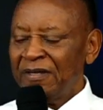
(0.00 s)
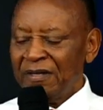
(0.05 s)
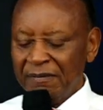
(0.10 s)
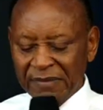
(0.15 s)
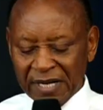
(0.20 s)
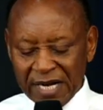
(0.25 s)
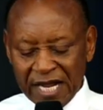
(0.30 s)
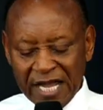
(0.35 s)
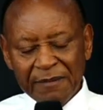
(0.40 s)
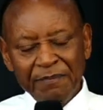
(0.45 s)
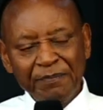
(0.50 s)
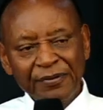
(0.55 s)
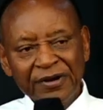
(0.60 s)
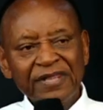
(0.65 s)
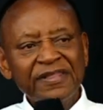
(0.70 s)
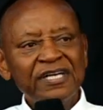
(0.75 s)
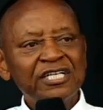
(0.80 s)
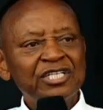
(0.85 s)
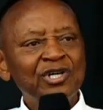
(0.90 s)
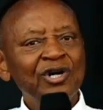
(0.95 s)
But I pray
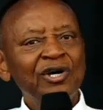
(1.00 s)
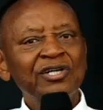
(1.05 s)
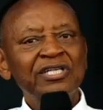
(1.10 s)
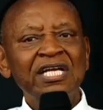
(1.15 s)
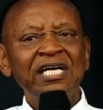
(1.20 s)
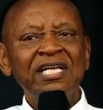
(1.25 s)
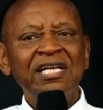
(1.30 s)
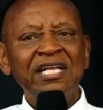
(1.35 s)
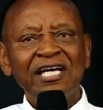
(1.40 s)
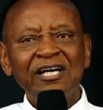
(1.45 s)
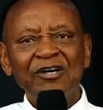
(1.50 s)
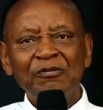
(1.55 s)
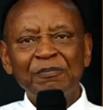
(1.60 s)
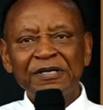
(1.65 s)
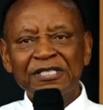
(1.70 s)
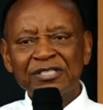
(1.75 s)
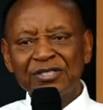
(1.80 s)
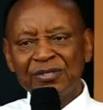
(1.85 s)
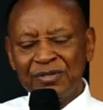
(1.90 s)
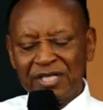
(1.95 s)
that God can help
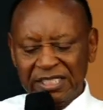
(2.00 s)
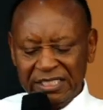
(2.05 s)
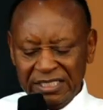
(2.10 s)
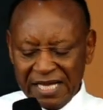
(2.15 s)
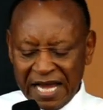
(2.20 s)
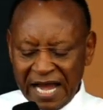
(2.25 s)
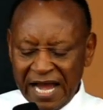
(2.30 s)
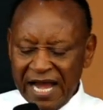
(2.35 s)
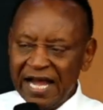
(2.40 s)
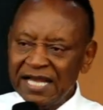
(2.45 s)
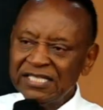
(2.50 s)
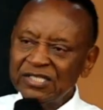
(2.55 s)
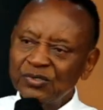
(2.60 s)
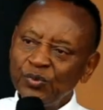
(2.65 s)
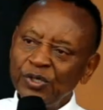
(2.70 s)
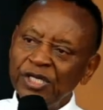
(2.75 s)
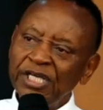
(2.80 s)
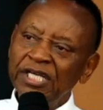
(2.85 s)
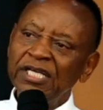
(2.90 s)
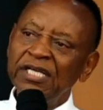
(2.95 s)
us so that as
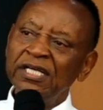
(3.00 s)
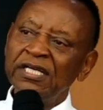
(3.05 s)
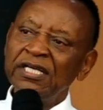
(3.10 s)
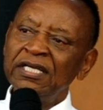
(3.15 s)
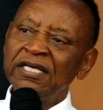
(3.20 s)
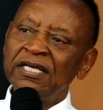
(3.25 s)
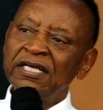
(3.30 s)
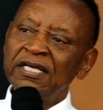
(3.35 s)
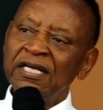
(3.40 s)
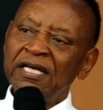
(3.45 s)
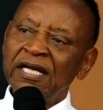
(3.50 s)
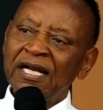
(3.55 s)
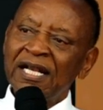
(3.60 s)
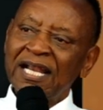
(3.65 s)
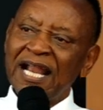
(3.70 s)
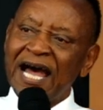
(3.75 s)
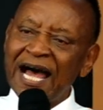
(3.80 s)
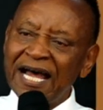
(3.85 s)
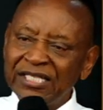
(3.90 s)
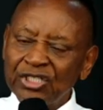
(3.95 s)
we
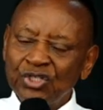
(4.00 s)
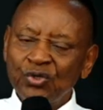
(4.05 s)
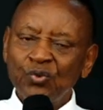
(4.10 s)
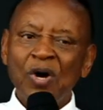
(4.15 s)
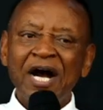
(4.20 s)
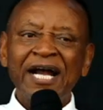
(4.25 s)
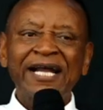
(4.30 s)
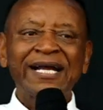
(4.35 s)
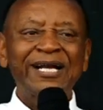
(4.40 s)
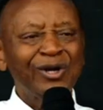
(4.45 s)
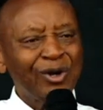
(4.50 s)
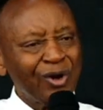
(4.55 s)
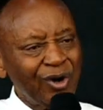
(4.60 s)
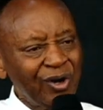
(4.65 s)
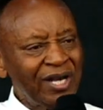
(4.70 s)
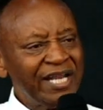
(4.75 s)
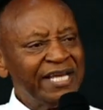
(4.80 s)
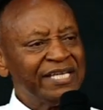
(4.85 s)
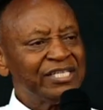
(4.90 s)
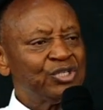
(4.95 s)
learn to
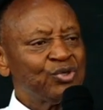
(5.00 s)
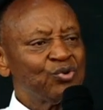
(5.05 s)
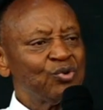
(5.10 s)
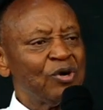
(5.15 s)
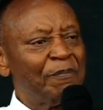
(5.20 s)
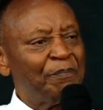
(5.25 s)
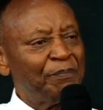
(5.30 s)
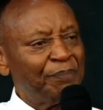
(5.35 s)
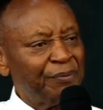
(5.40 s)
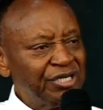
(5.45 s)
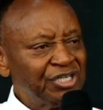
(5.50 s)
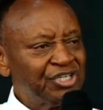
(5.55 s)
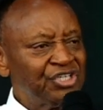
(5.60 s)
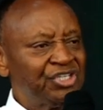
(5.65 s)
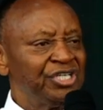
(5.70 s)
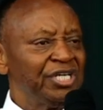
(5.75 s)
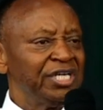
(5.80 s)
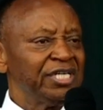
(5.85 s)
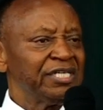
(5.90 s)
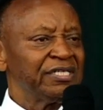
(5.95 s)
acknowledge, to
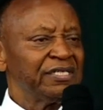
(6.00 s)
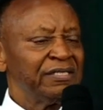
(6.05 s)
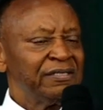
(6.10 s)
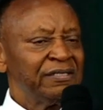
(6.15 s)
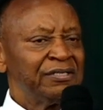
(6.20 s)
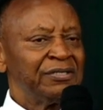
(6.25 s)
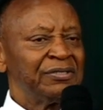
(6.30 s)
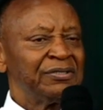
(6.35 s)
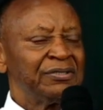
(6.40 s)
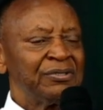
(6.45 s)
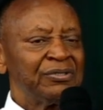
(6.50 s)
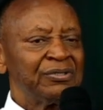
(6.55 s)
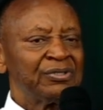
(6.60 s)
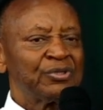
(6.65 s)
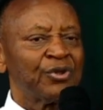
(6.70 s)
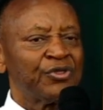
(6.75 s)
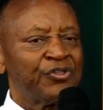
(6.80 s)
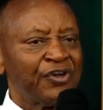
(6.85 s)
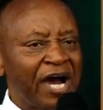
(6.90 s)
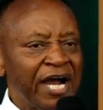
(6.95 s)
appreciate,
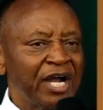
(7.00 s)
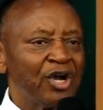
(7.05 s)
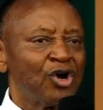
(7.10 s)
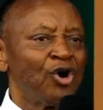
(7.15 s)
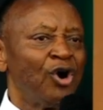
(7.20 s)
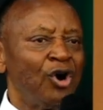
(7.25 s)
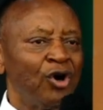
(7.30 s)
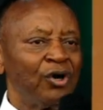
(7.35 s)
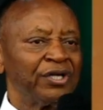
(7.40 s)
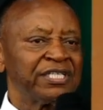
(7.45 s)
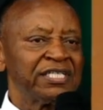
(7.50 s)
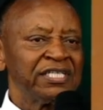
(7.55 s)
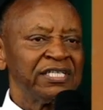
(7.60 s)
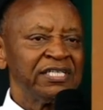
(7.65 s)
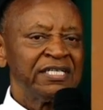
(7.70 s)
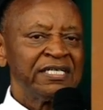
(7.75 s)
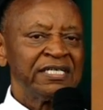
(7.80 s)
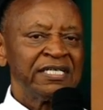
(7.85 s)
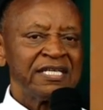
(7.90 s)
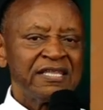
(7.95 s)
to thank God,
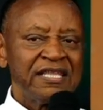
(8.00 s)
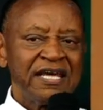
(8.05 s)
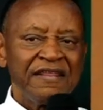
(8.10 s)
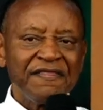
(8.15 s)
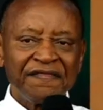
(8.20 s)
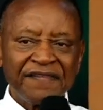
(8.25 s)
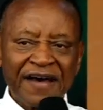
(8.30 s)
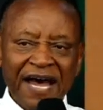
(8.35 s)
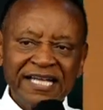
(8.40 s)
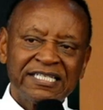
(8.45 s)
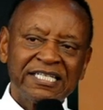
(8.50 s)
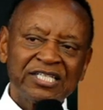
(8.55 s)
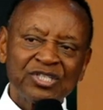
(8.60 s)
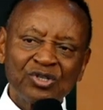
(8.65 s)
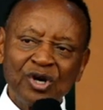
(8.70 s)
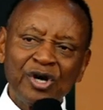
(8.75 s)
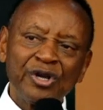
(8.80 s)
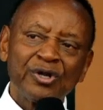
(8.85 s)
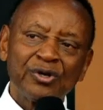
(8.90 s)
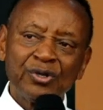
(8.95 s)
then that is
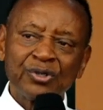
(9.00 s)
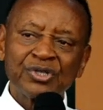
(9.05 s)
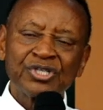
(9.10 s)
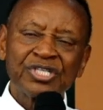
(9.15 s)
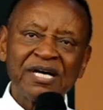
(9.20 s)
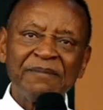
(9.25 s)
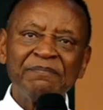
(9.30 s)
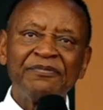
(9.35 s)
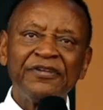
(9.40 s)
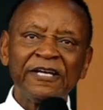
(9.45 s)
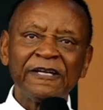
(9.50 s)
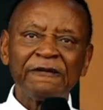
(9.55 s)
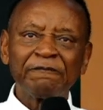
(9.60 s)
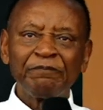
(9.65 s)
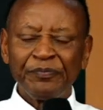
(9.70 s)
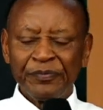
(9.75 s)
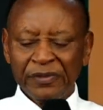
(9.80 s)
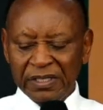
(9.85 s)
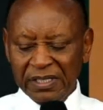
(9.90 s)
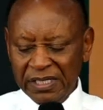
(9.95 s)
going to do something
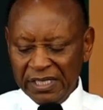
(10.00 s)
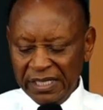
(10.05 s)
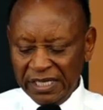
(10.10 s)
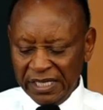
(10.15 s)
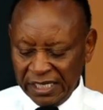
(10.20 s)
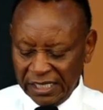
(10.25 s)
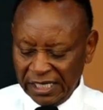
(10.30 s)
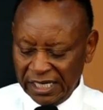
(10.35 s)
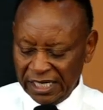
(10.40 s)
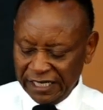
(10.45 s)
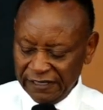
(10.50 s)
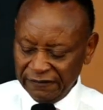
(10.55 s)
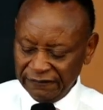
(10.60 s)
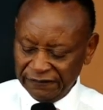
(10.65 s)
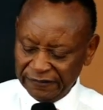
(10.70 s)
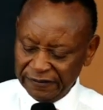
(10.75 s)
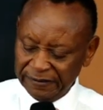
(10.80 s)
in life.